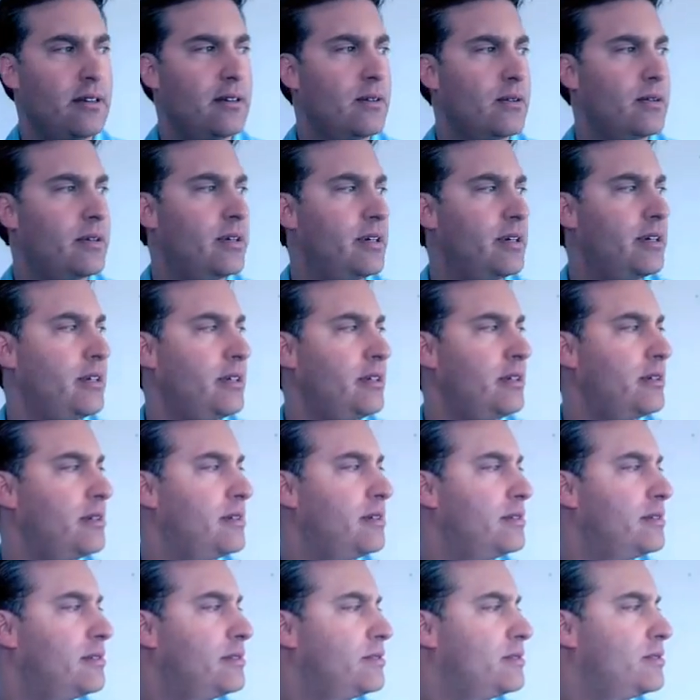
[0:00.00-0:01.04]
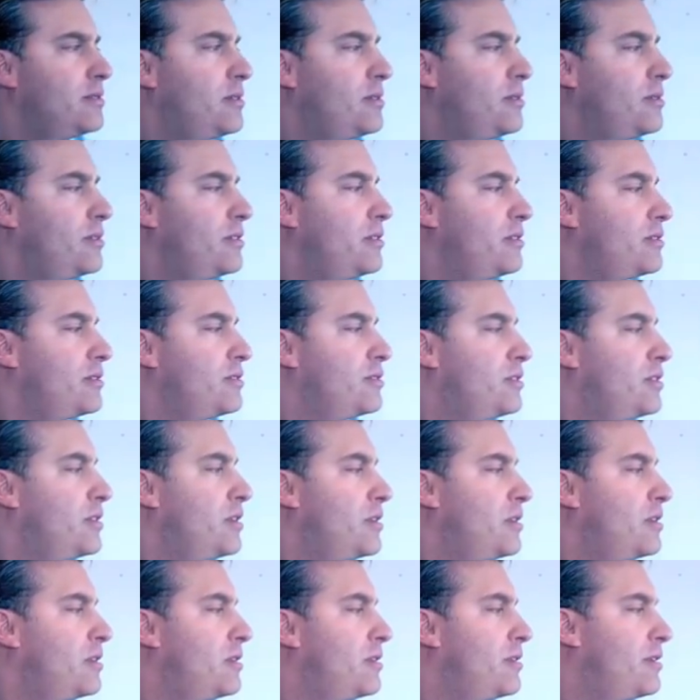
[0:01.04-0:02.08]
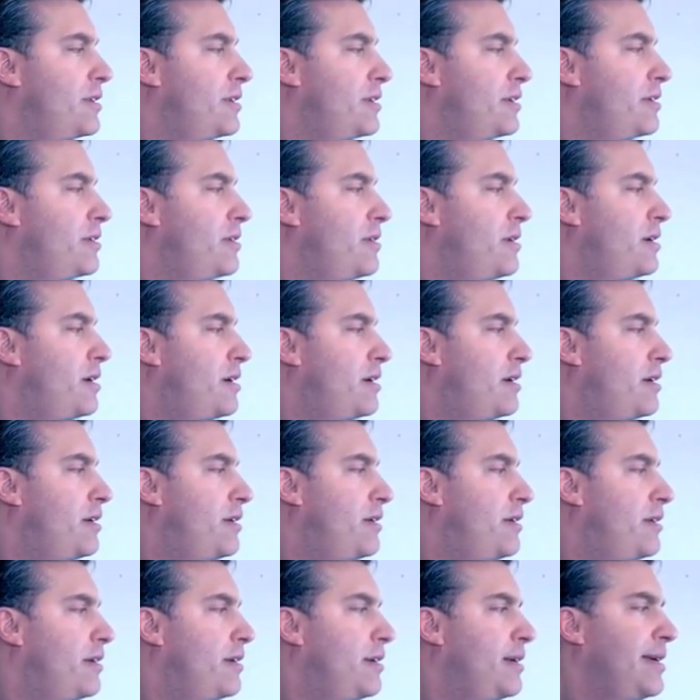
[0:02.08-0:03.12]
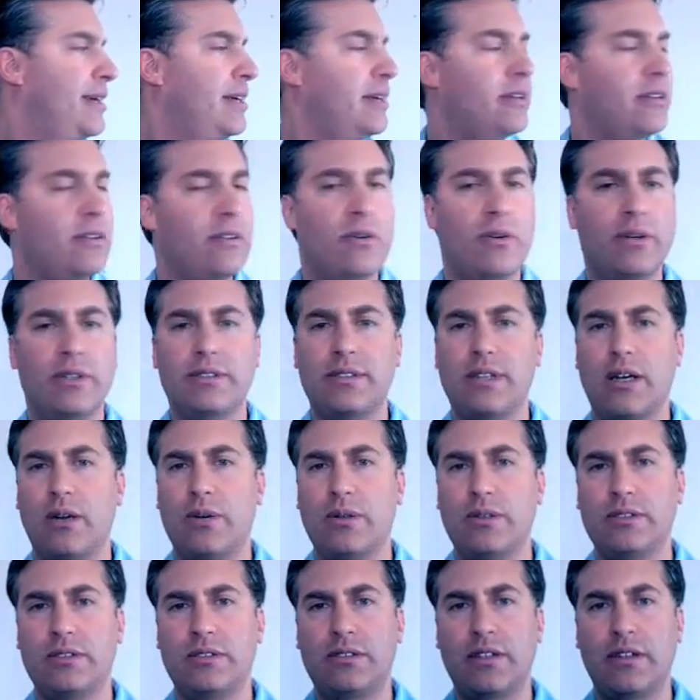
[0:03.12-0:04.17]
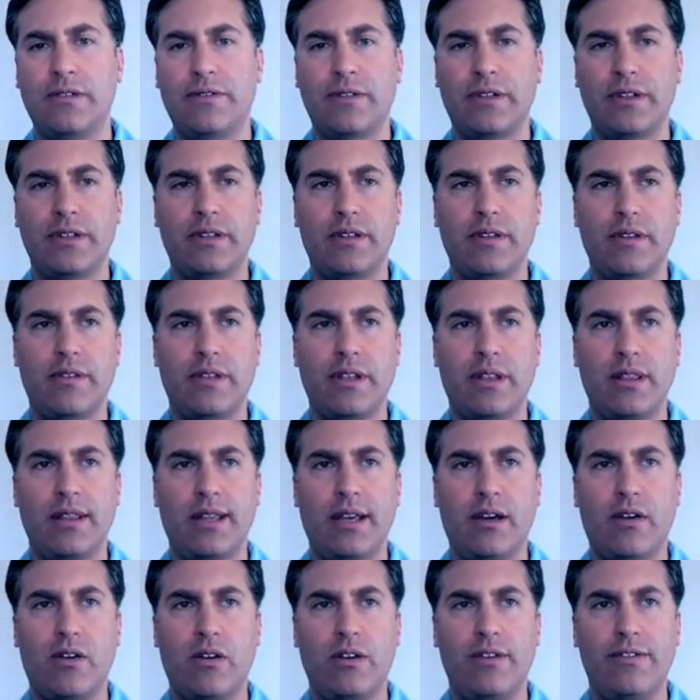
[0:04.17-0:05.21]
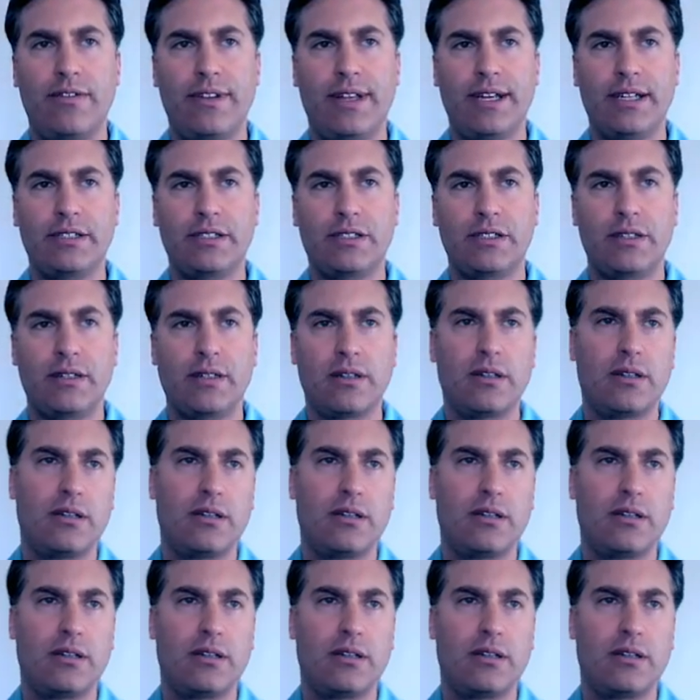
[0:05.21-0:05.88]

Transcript: Okay? So you're turning your head. Notice how it's different than lateral flexion.